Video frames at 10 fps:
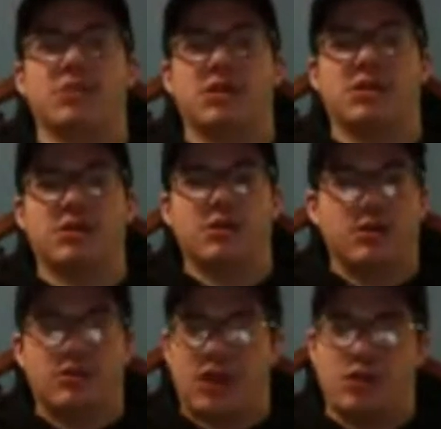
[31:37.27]
They're not
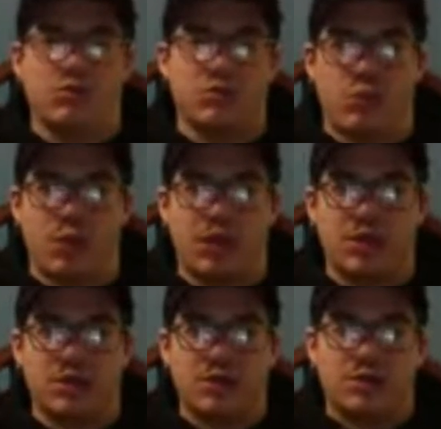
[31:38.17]
used to the weight.
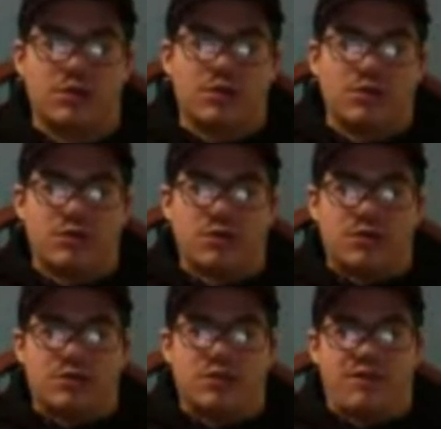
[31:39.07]
They
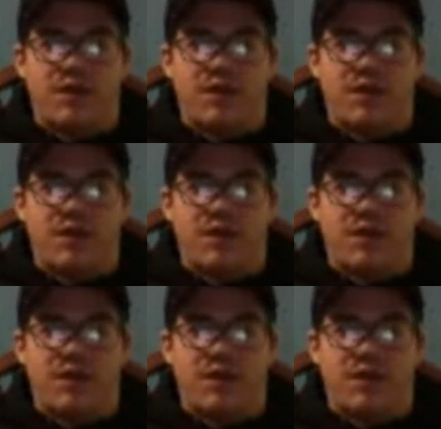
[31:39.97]
fail.